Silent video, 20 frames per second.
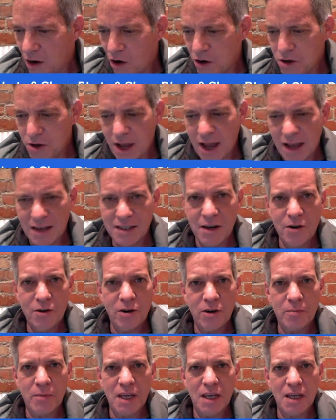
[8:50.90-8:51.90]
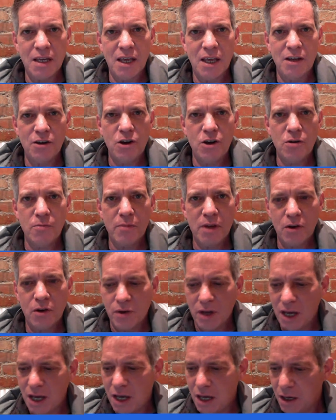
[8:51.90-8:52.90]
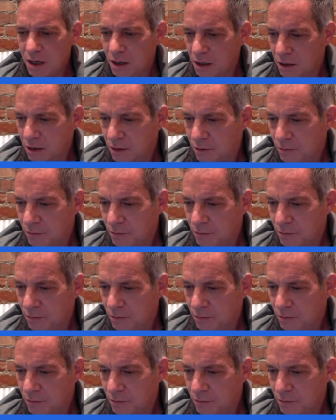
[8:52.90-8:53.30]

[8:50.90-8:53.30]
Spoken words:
Are you guys hearing me? Can you hear me okay?